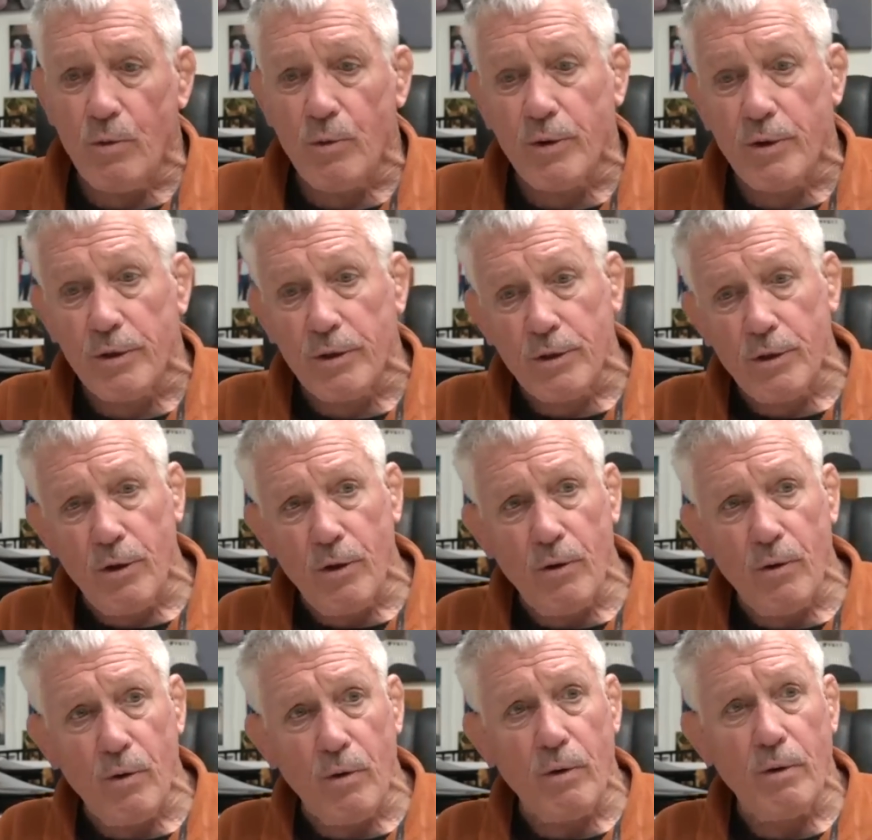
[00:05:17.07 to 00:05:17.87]
We're going to
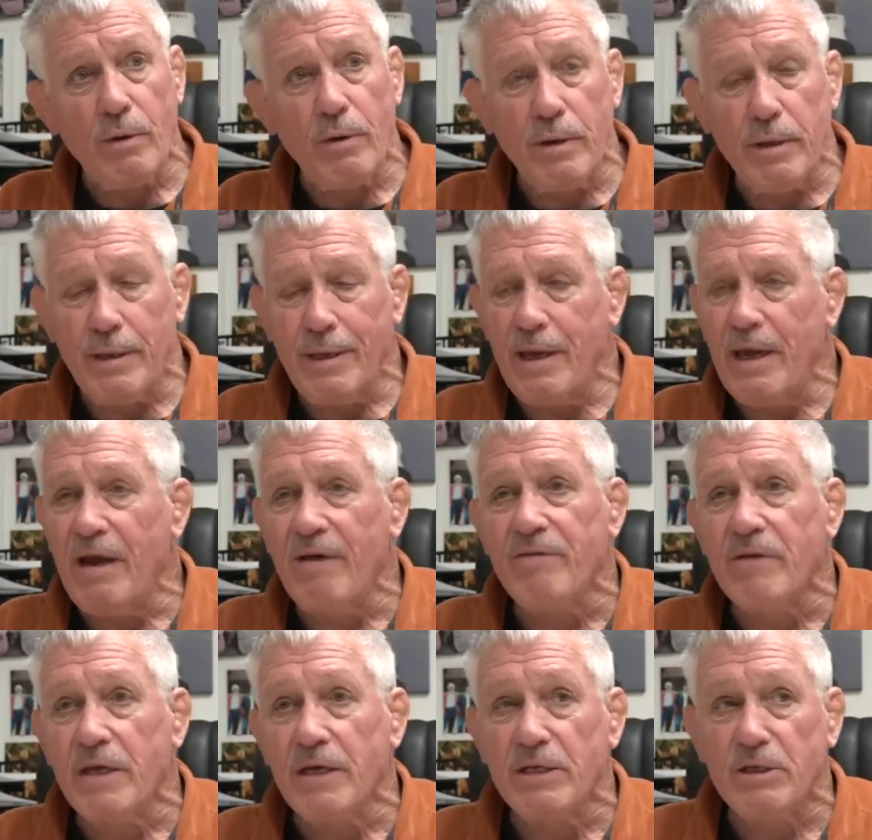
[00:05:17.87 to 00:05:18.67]
go,
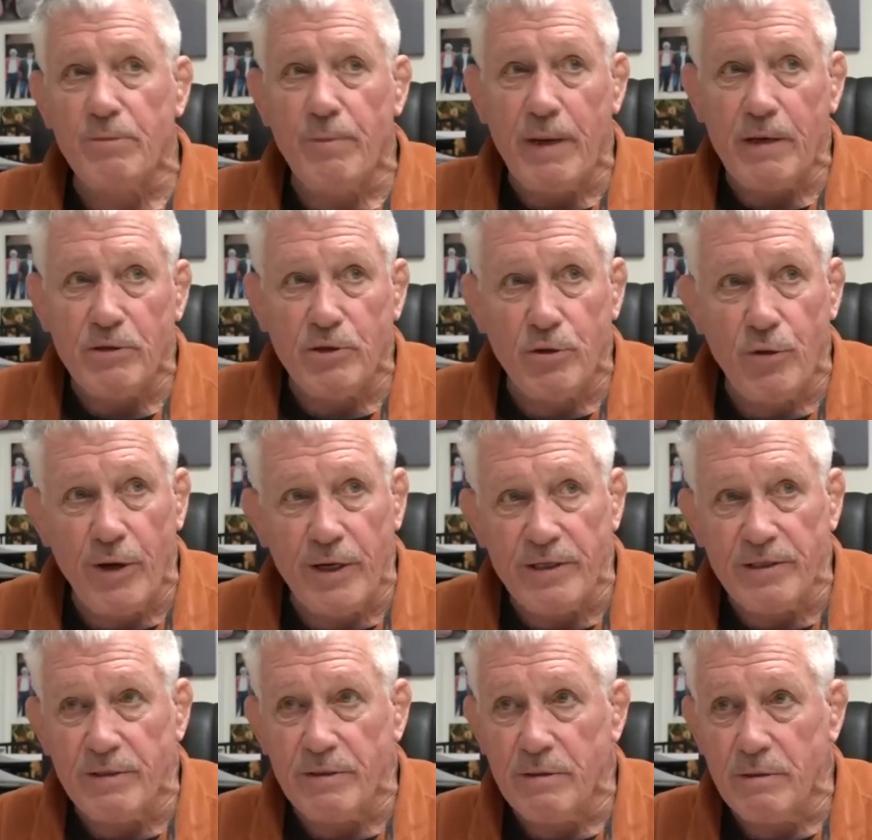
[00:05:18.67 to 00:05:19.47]
everything is about
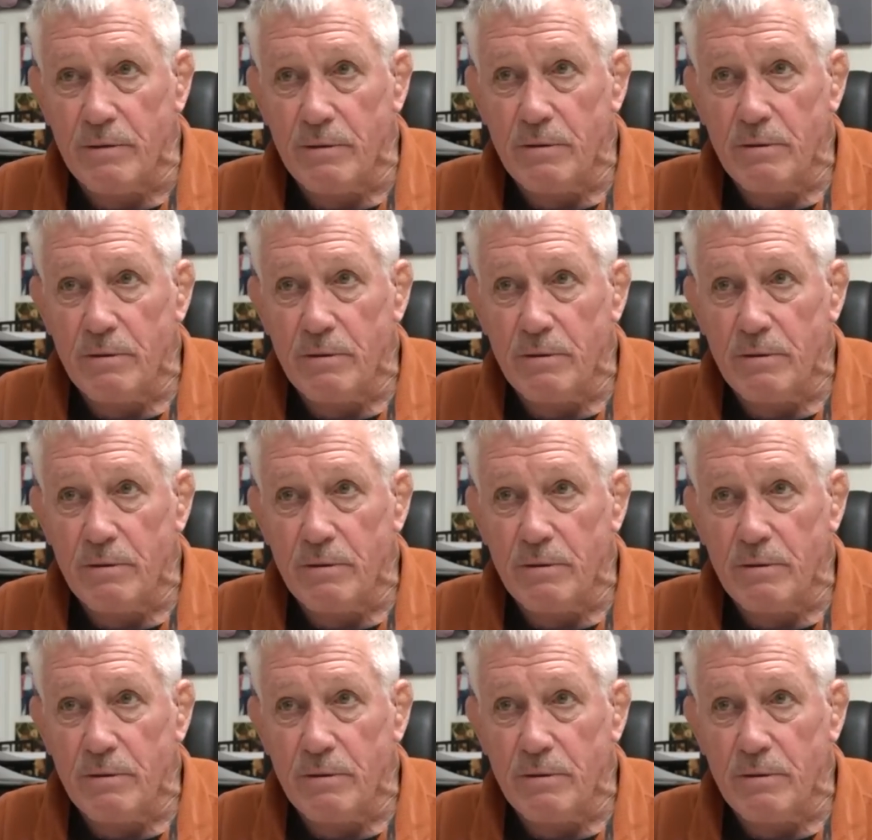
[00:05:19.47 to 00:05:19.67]
choice.